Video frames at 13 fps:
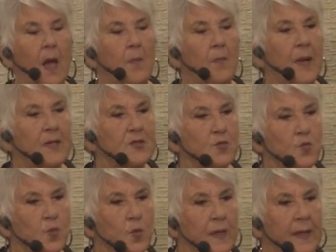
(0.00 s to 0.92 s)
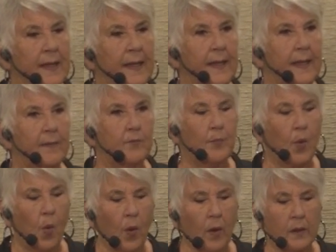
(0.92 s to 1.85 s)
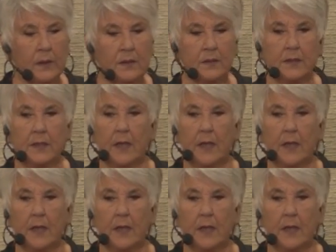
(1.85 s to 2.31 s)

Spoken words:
But it's really important